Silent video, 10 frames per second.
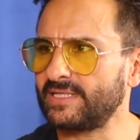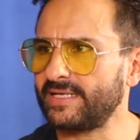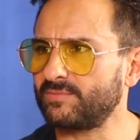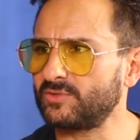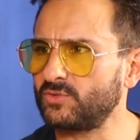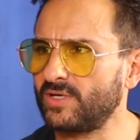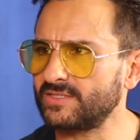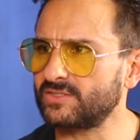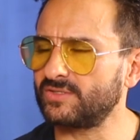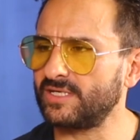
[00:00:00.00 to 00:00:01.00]
take 2
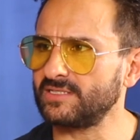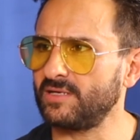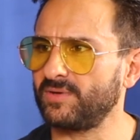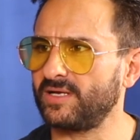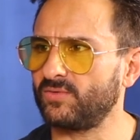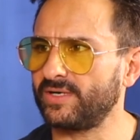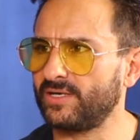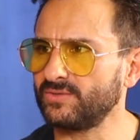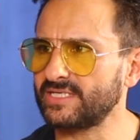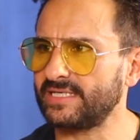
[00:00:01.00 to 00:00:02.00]
hours to dress up like
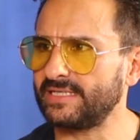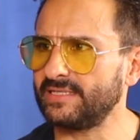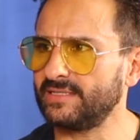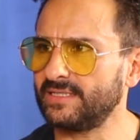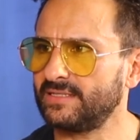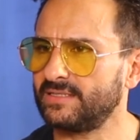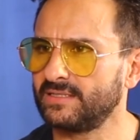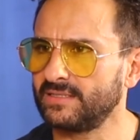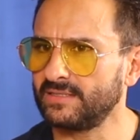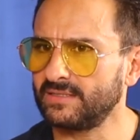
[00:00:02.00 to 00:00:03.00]
one outside and then
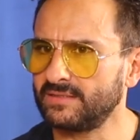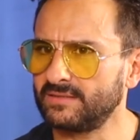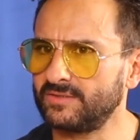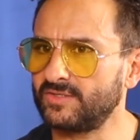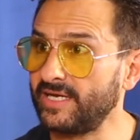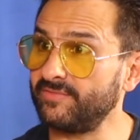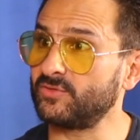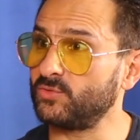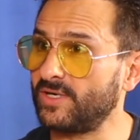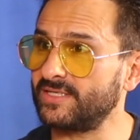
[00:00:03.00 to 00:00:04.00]

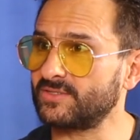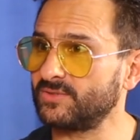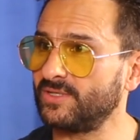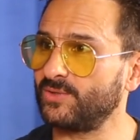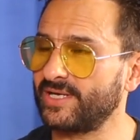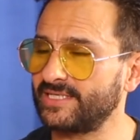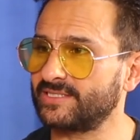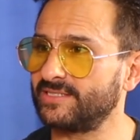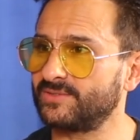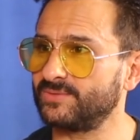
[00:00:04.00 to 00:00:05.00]
drive 2 hours to the
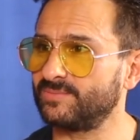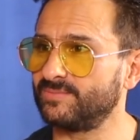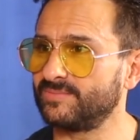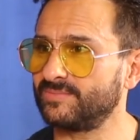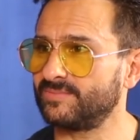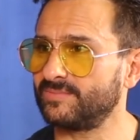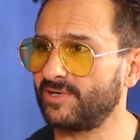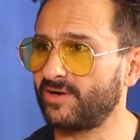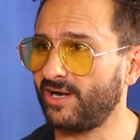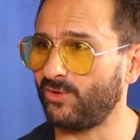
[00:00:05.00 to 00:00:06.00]
location to
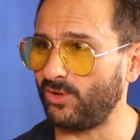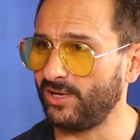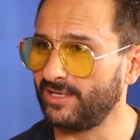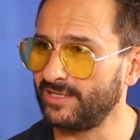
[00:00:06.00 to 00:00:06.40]
growl.